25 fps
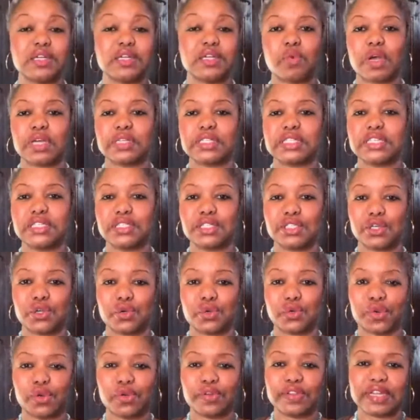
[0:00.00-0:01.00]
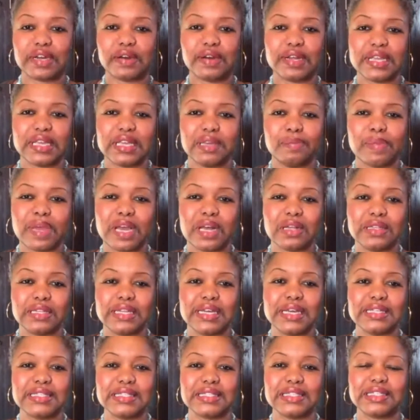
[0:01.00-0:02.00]
They're wanting to grow their email
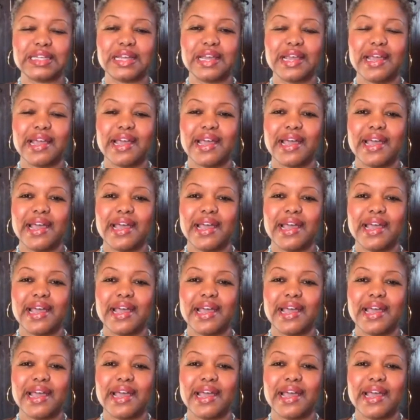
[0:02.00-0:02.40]
list.